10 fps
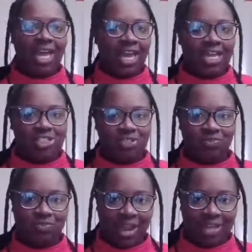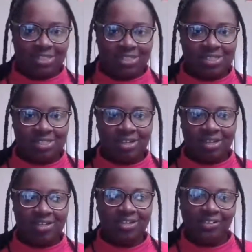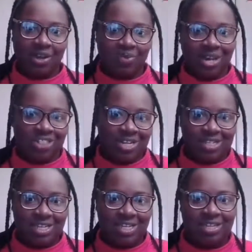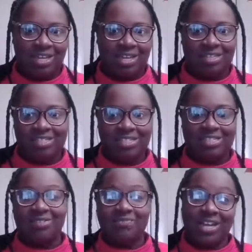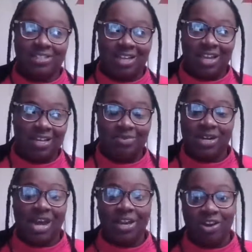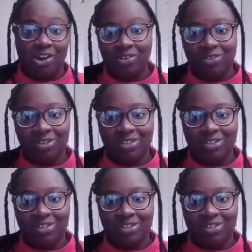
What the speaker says: Asian friends. They're like, why should I say anything? This doesn't affect anyone I know.